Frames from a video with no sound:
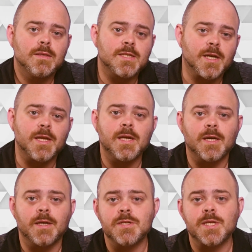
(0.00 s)
Studying
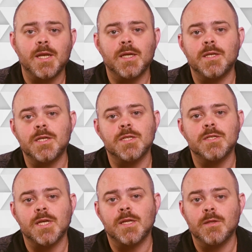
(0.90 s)
and understanding
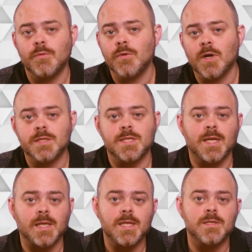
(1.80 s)
conditions and the root causes
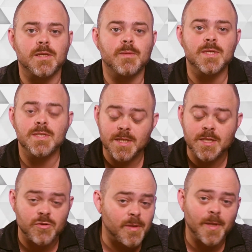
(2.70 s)
that lead to them is
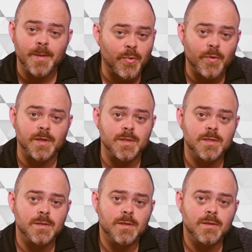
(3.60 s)
extremely
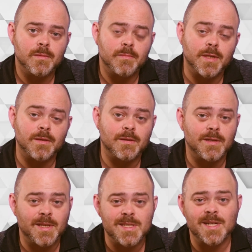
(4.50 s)
important, but
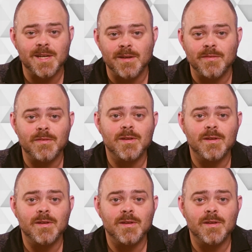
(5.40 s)
it isn't enough.